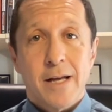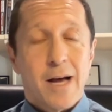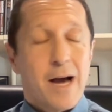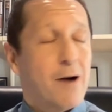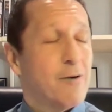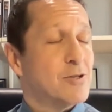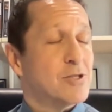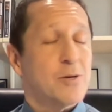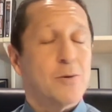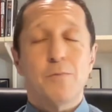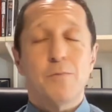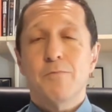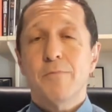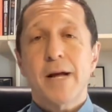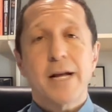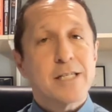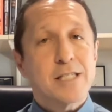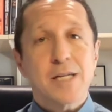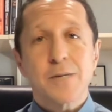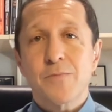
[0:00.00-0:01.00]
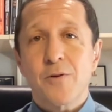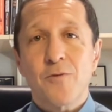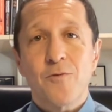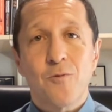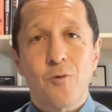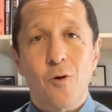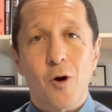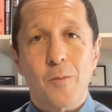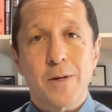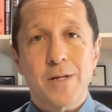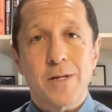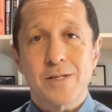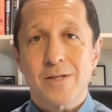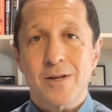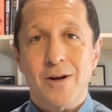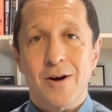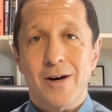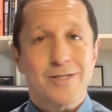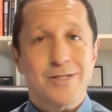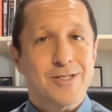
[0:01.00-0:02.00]
That was an amazing performance
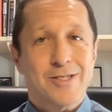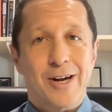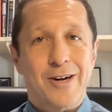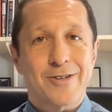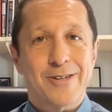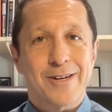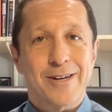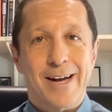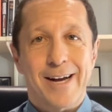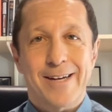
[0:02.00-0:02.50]
on Saturday